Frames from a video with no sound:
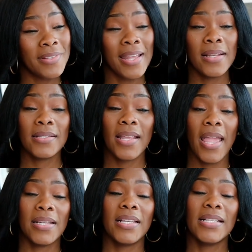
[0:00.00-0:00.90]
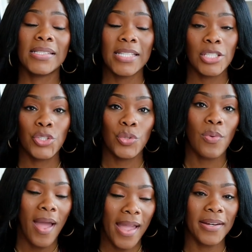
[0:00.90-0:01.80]
That is an
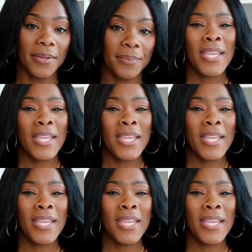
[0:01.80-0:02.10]
essential item.